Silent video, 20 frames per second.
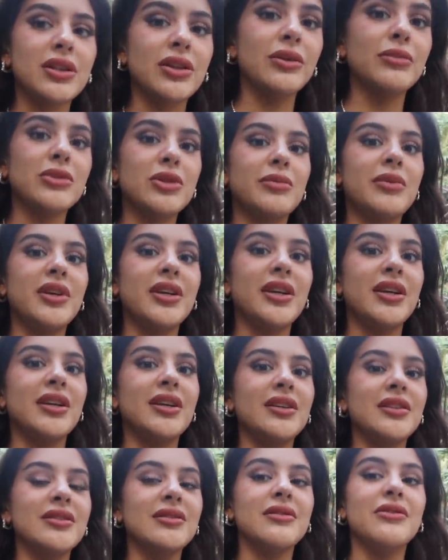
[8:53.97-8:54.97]
Tulum to be
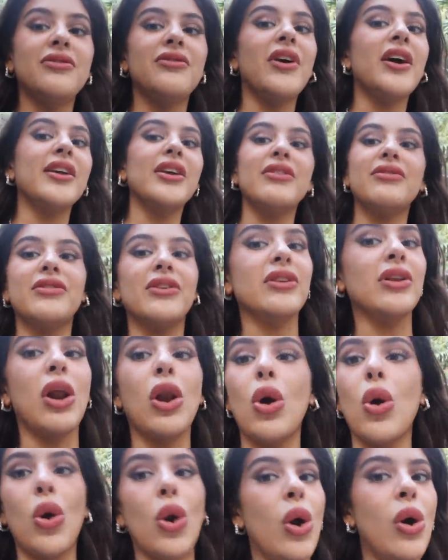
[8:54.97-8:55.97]
fun for the
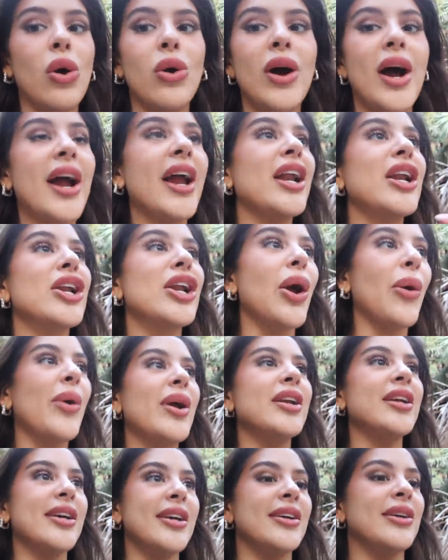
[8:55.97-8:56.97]
Lolo. I had no
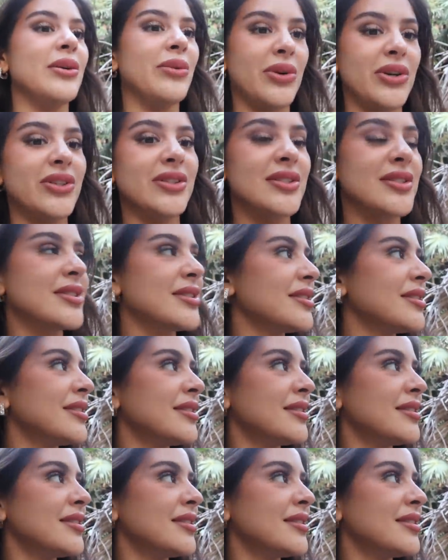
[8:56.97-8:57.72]
idea it was